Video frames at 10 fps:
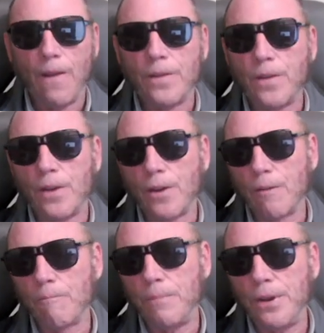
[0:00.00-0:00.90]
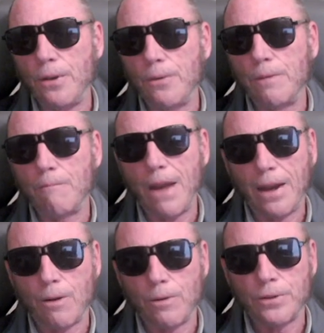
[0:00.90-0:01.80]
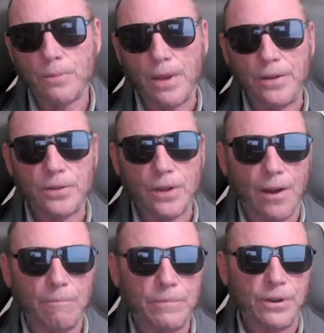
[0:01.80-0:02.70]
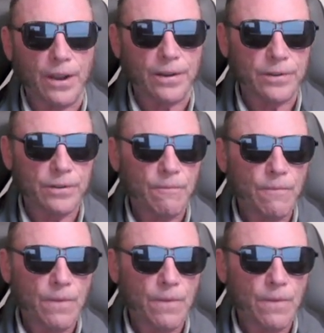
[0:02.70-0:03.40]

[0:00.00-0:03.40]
to compute macrospace objects,